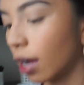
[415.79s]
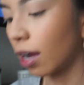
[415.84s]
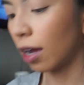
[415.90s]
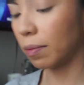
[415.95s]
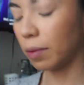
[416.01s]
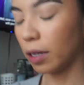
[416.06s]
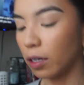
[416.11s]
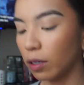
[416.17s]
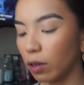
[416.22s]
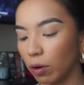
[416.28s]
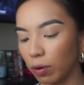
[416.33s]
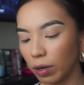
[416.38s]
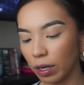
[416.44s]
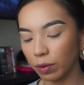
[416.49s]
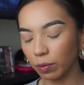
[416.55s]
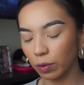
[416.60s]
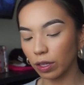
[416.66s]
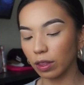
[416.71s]
I'm gonna go
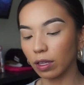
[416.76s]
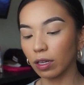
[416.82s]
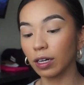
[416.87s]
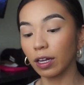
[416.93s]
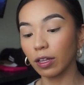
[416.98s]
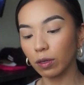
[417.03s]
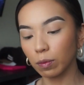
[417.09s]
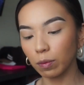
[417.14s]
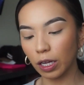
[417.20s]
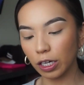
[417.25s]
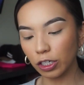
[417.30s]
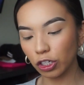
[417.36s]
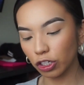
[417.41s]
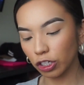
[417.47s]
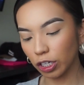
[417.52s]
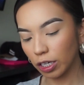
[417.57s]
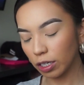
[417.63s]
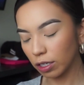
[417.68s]
in with another blush
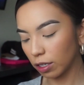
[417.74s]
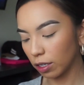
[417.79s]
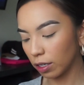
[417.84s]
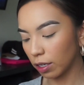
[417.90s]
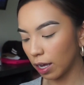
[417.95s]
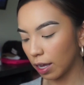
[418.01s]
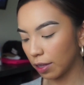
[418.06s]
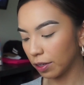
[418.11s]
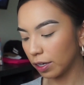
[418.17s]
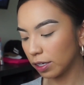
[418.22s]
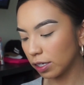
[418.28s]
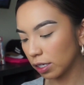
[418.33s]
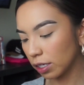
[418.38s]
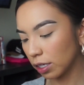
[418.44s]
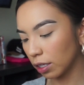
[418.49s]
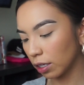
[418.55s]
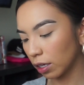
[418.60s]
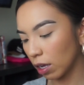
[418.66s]
stick, and this is
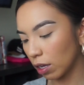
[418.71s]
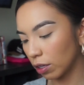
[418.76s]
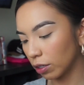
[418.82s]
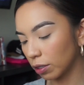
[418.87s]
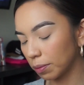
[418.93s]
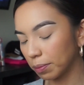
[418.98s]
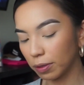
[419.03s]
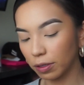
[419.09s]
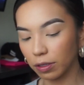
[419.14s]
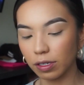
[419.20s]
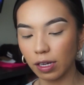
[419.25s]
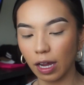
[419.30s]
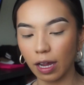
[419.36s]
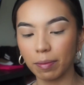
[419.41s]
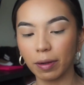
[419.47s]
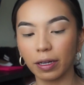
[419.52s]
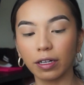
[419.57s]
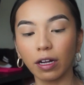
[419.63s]
in the color Bullseye
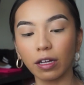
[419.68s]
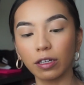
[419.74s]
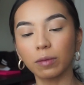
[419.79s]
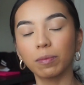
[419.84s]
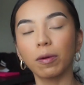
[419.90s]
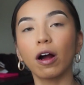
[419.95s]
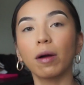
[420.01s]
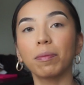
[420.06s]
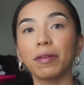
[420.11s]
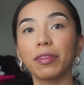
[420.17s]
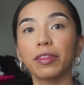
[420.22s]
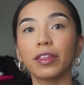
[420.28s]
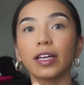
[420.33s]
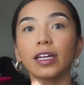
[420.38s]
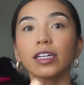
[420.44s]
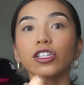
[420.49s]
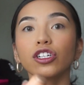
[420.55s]
by Colourpop in this